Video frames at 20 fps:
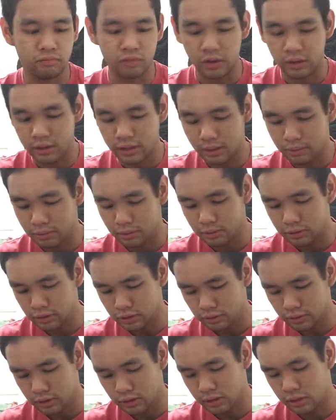able to
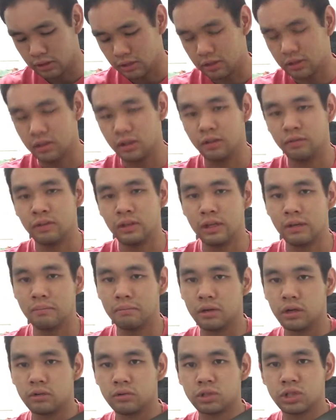do this. This is of the
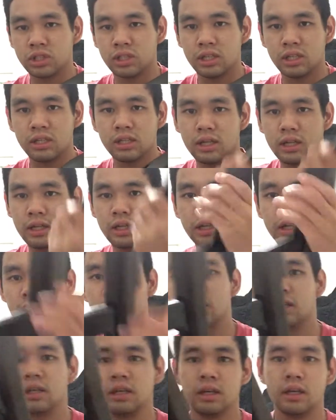Marushin
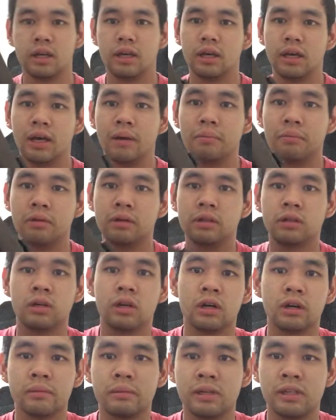M1
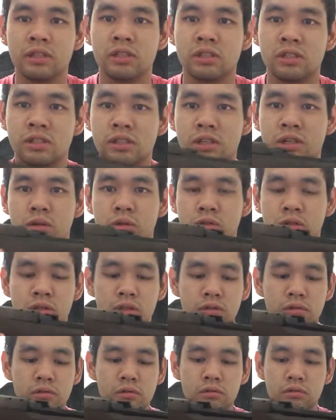Carbine
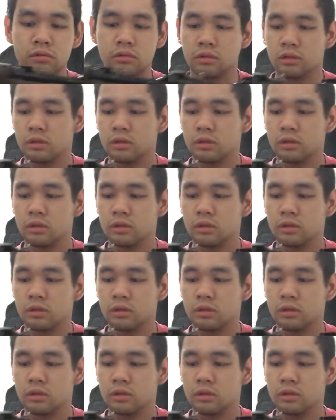CO2